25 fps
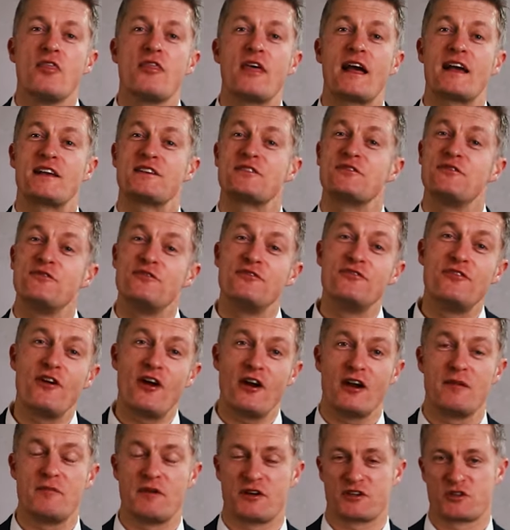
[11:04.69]
Thanks
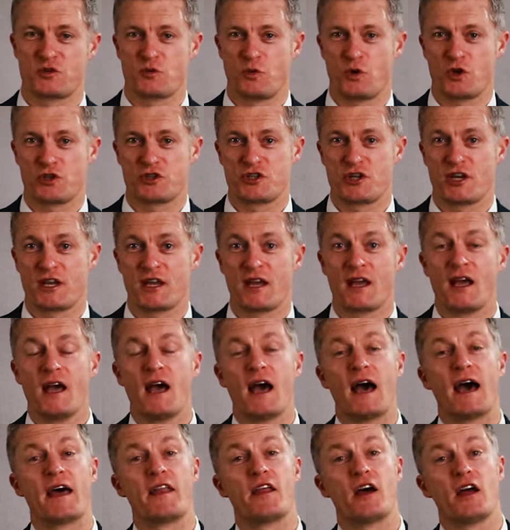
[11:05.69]
very much for watching
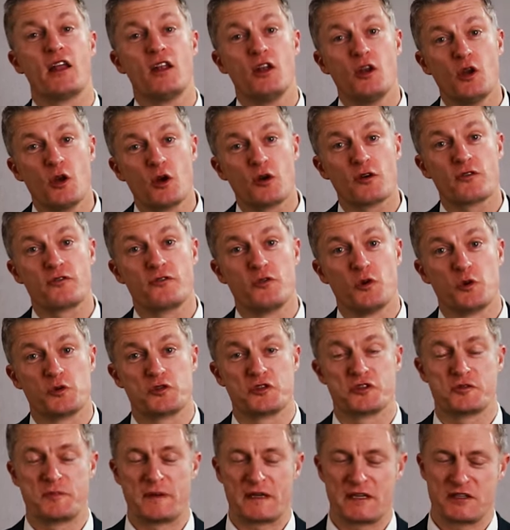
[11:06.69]
and I look
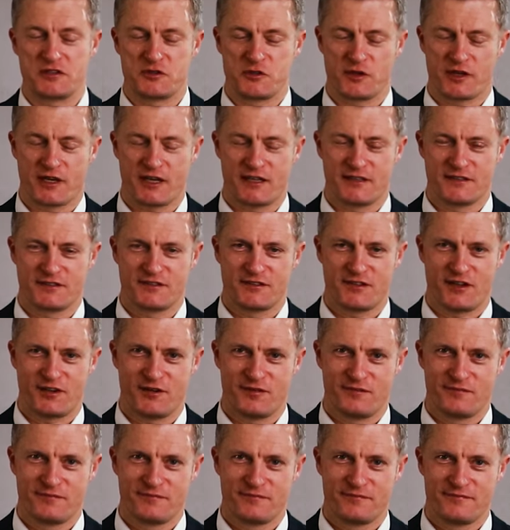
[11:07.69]
forward to speaking to you again
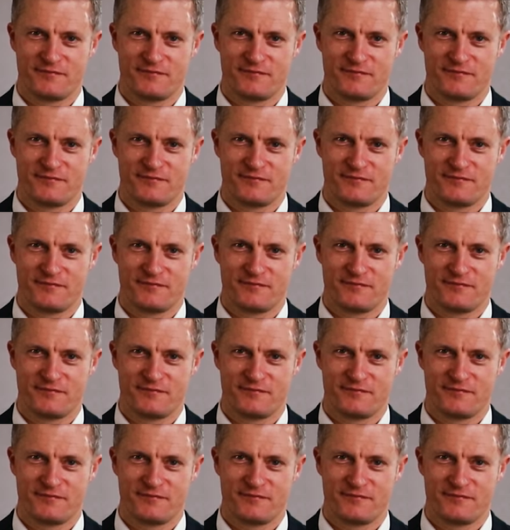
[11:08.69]
soon.